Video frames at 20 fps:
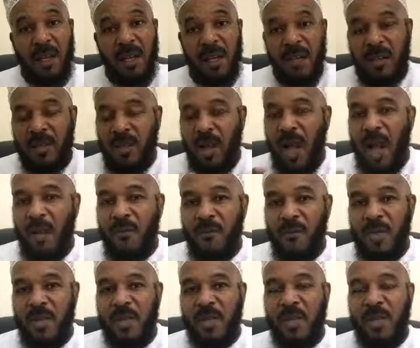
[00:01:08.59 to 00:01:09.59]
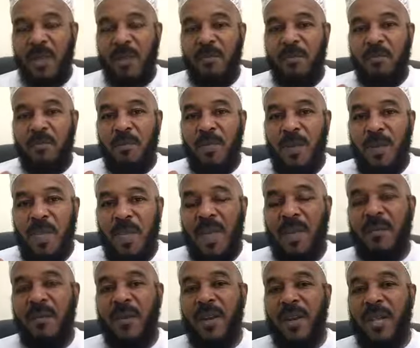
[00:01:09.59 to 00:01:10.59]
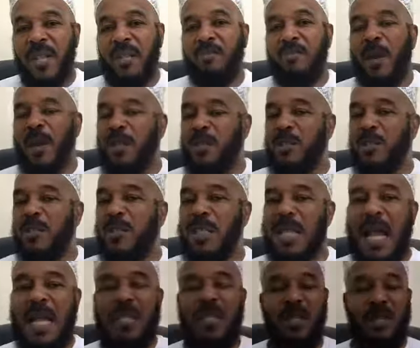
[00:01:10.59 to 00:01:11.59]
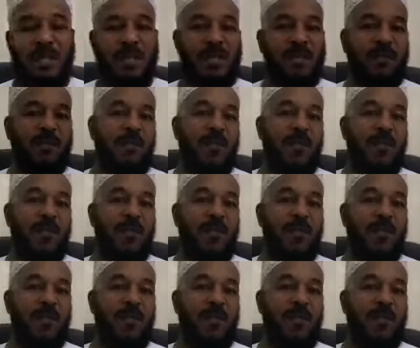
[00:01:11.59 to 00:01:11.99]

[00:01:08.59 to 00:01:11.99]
is obviously been given a special status